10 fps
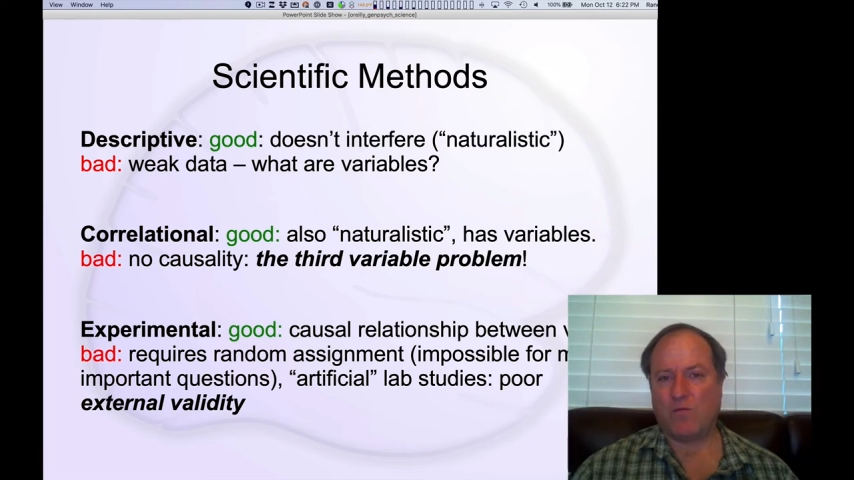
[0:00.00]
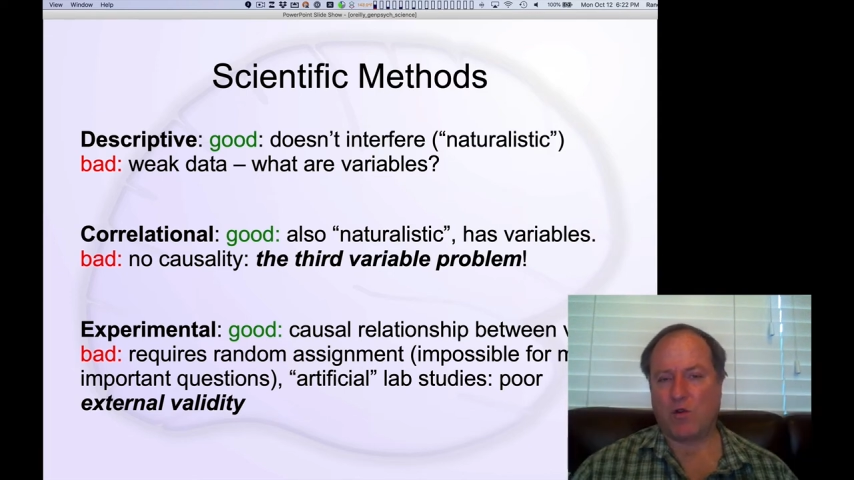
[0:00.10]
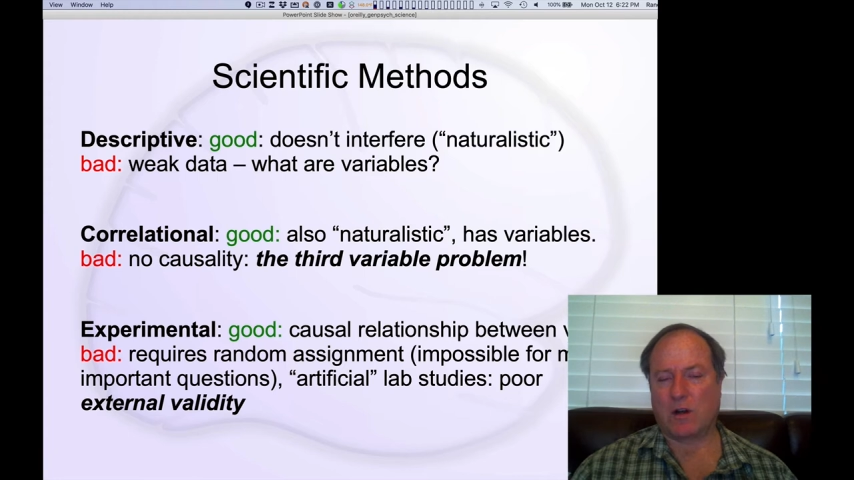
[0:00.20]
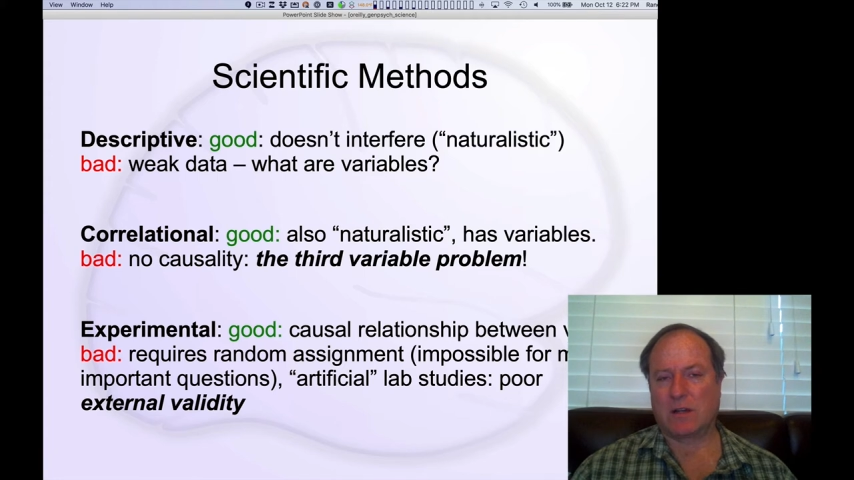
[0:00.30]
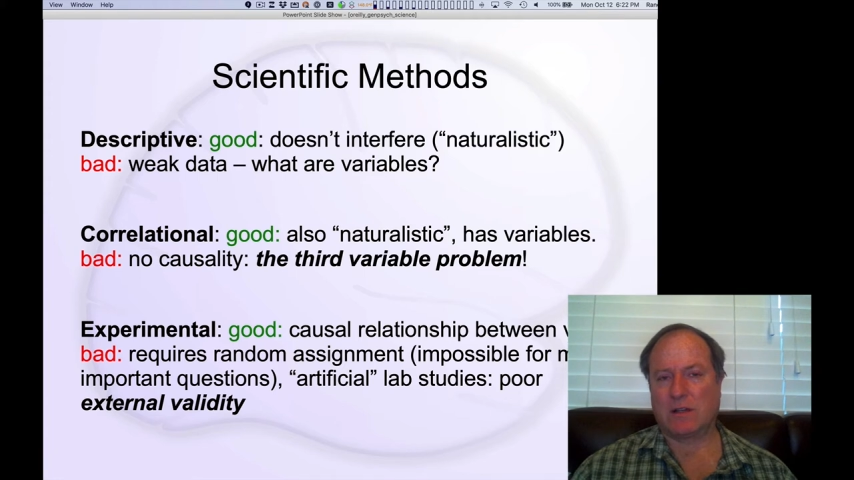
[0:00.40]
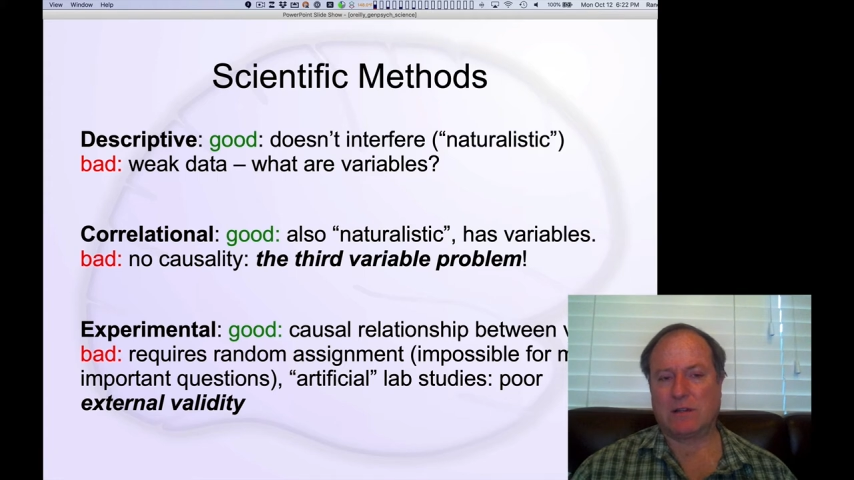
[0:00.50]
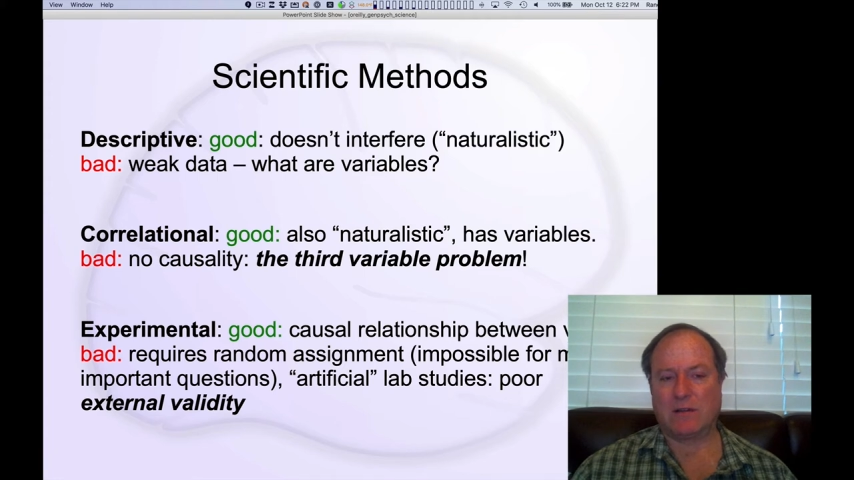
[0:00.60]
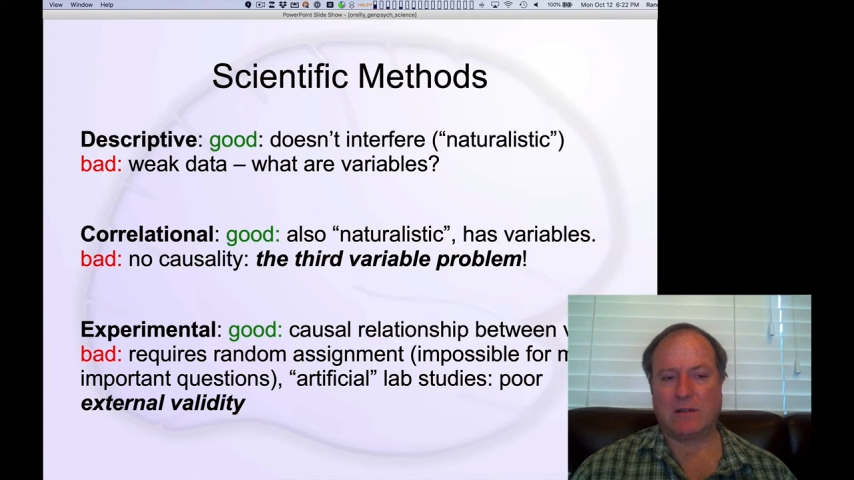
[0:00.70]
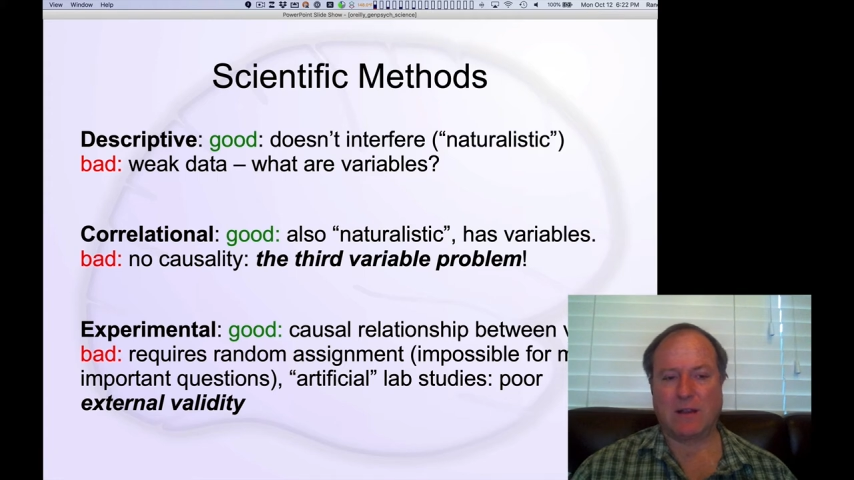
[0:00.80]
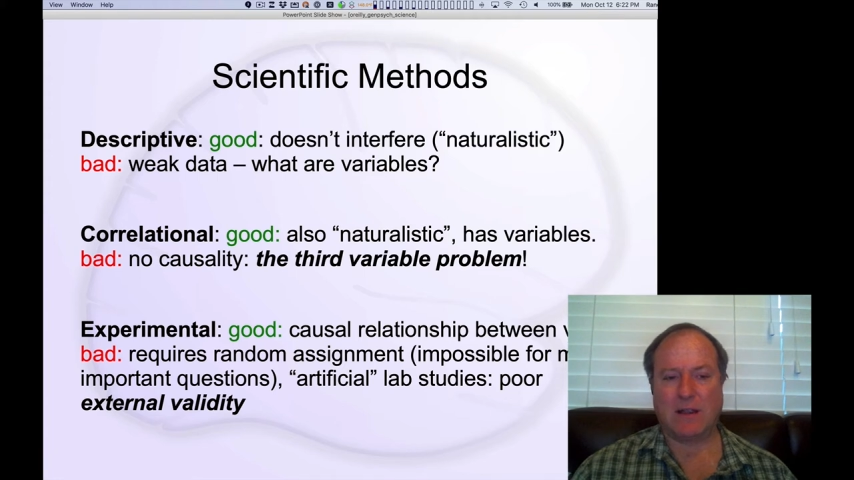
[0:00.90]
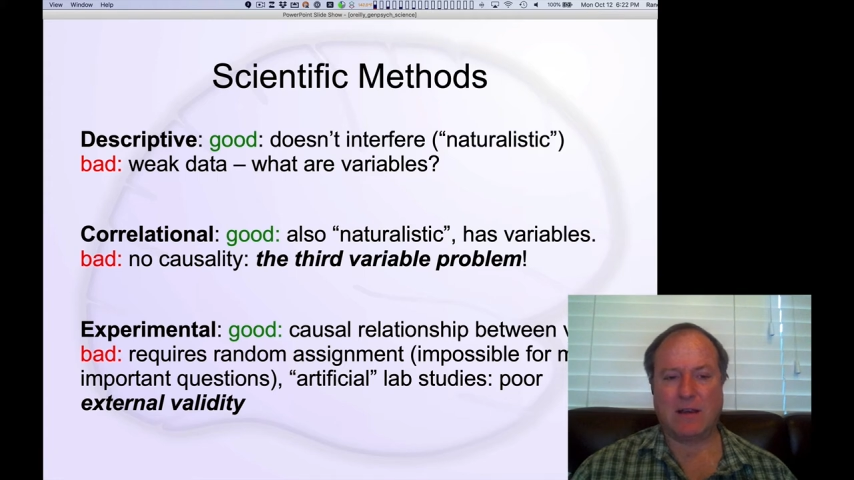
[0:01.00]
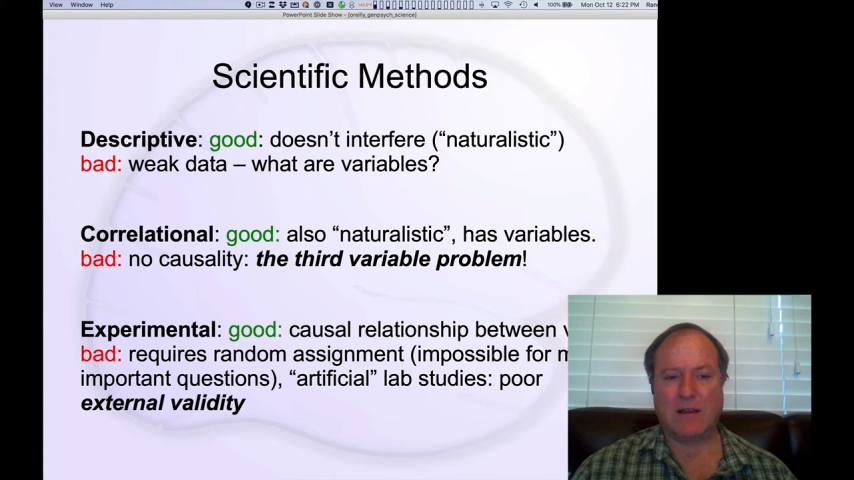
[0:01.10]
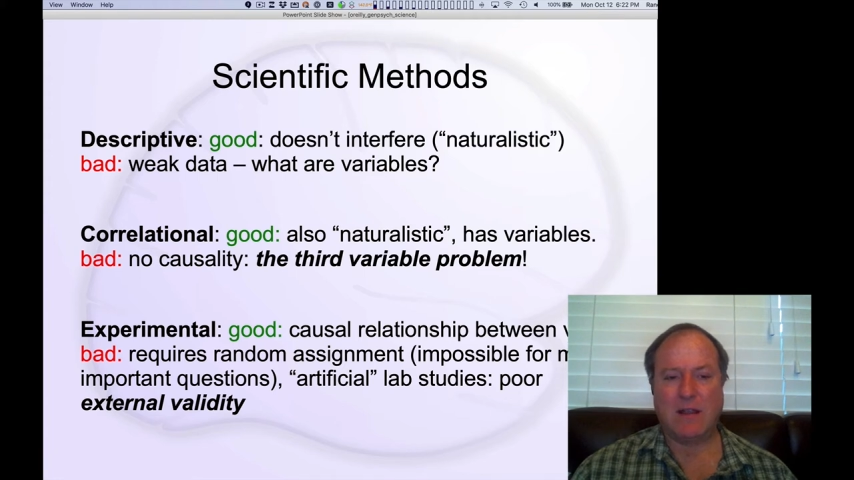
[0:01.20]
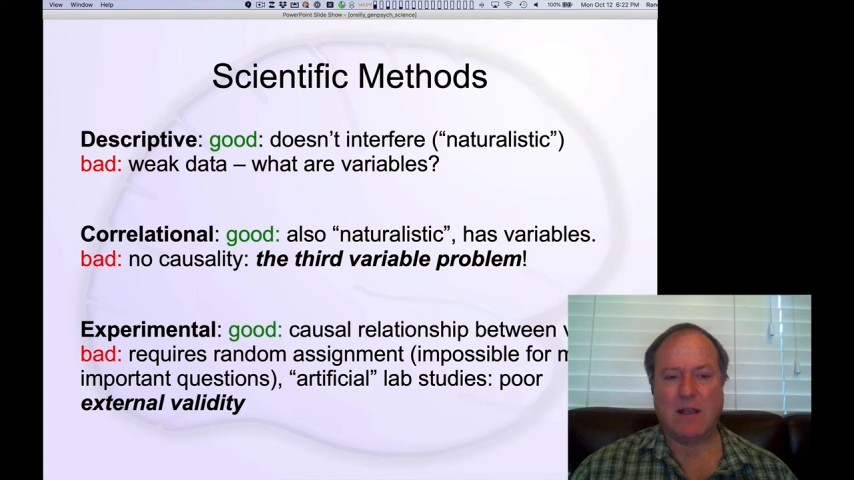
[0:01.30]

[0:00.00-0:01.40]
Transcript: works. Okay.